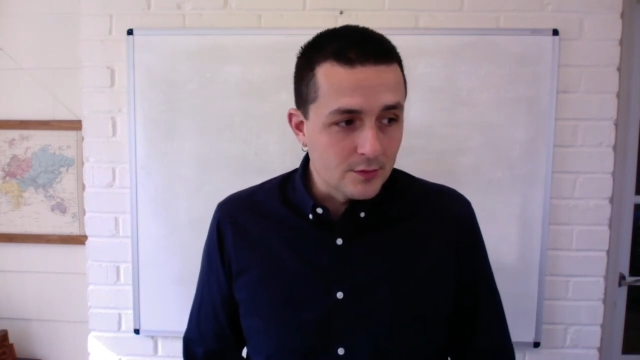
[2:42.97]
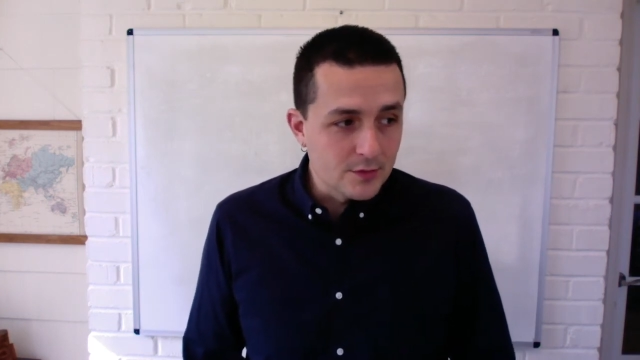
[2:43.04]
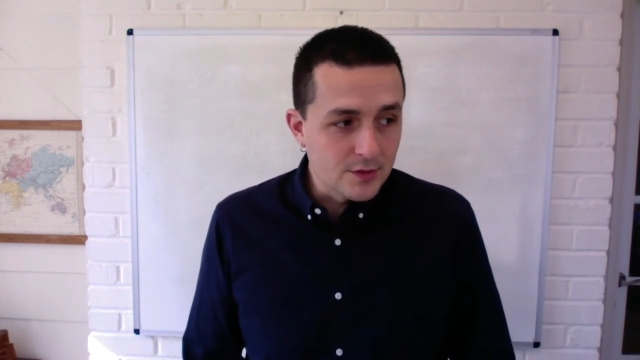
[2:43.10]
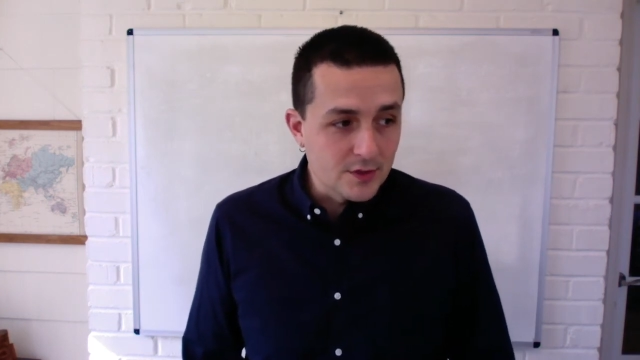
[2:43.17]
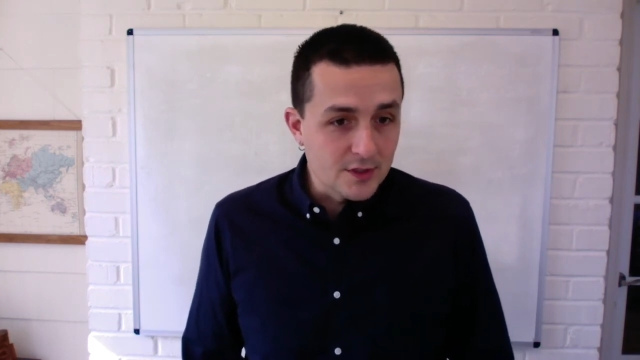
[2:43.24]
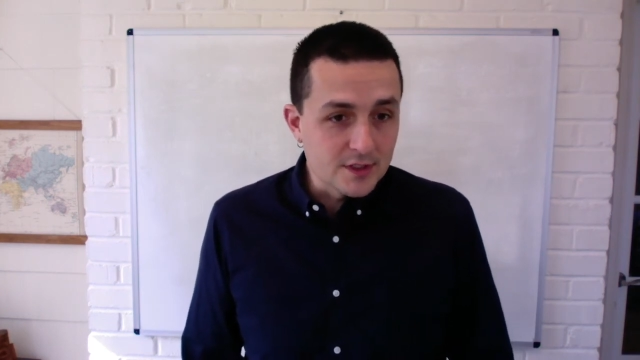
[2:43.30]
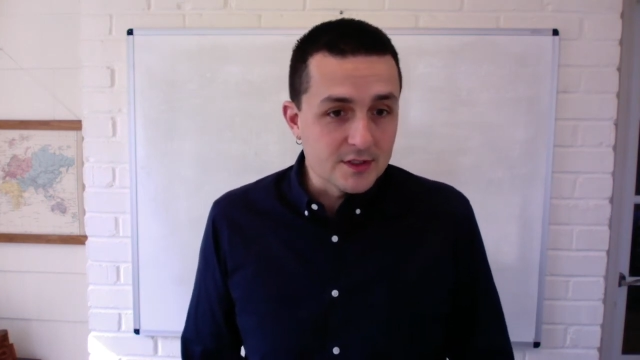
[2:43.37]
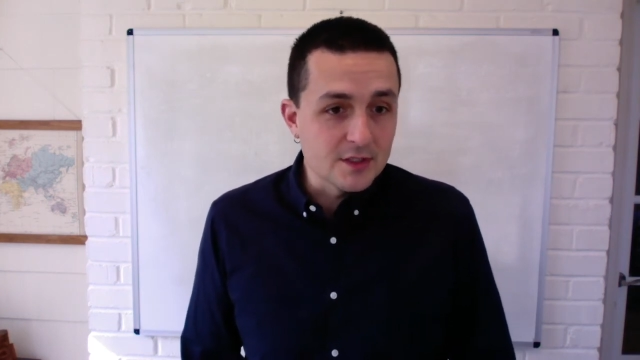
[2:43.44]

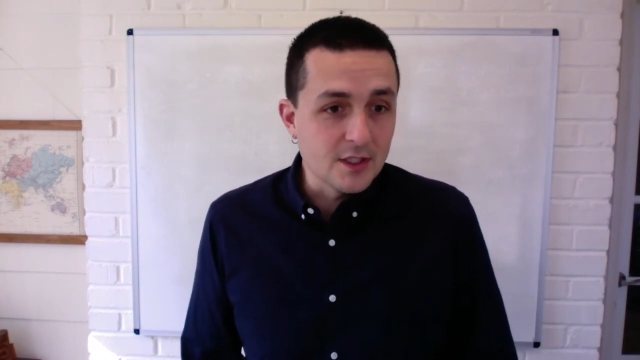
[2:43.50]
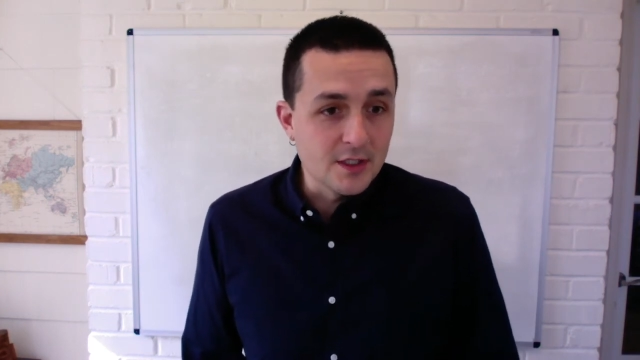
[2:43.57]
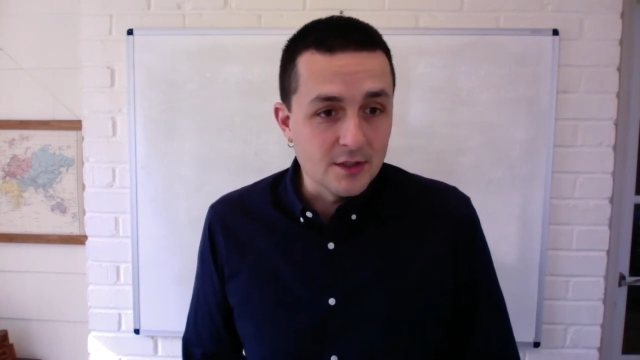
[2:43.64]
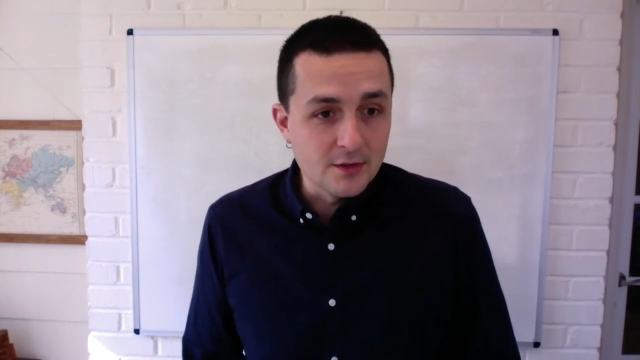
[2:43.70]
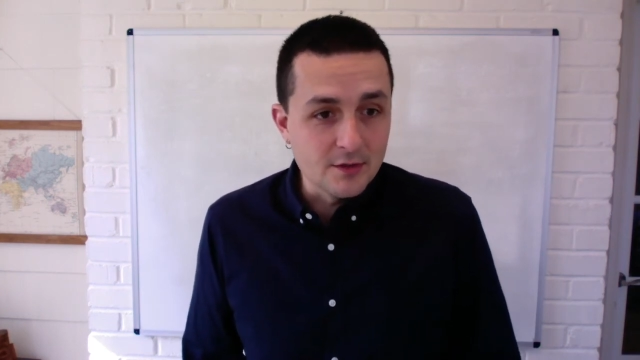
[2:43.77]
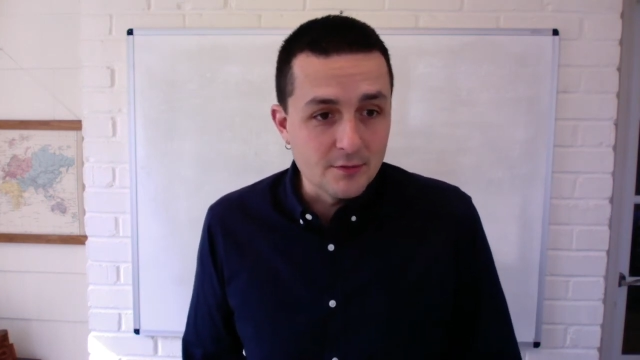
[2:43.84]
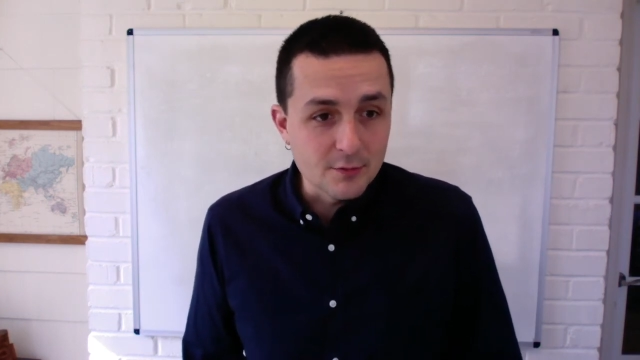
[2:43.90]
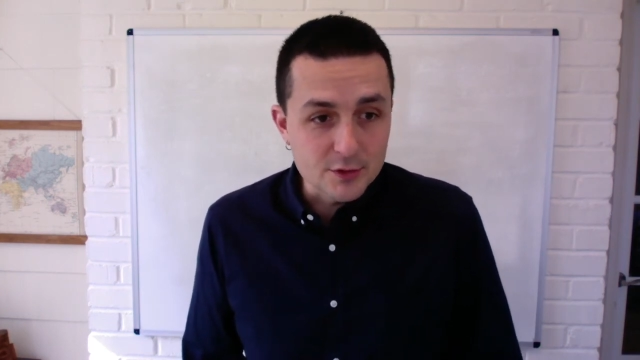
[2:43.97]
this
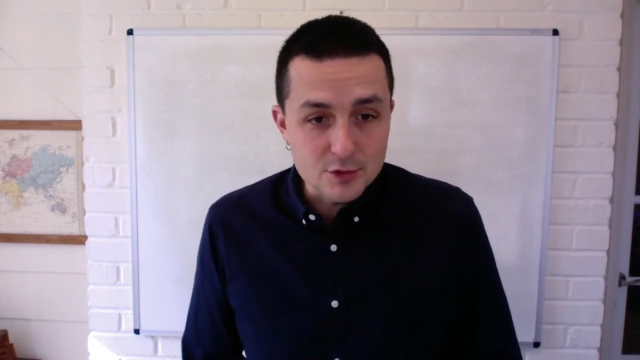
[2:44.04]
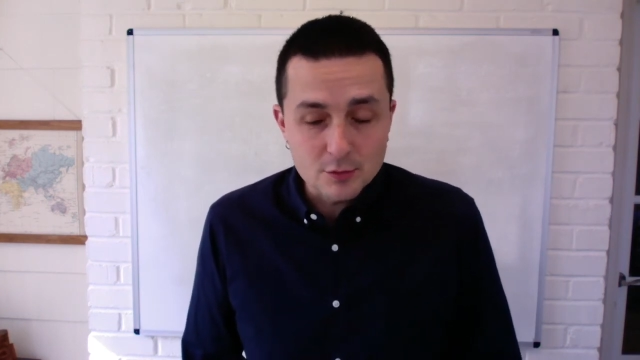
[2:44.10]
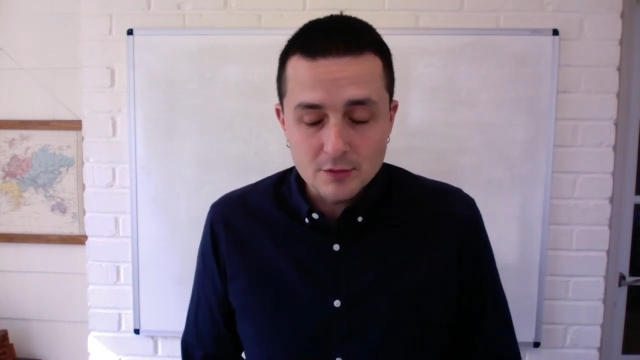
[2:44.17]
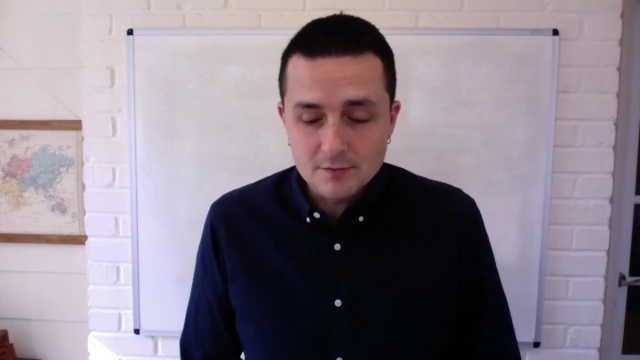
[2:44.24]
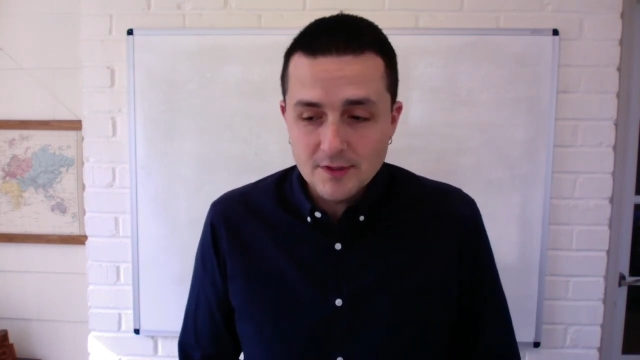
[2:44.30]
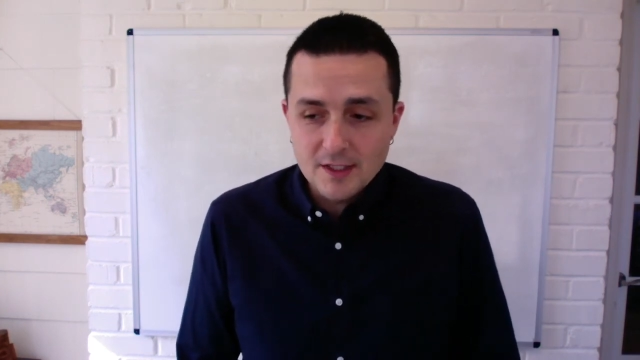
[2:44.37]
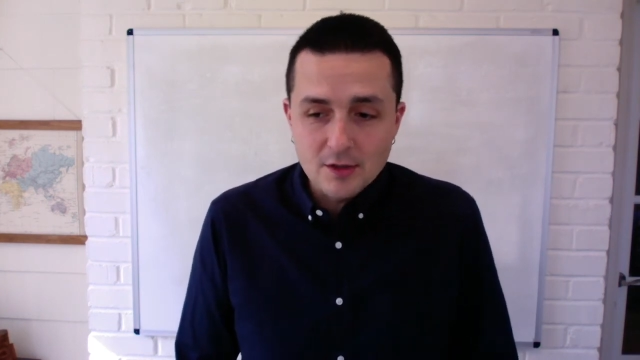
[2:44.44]
virtual event.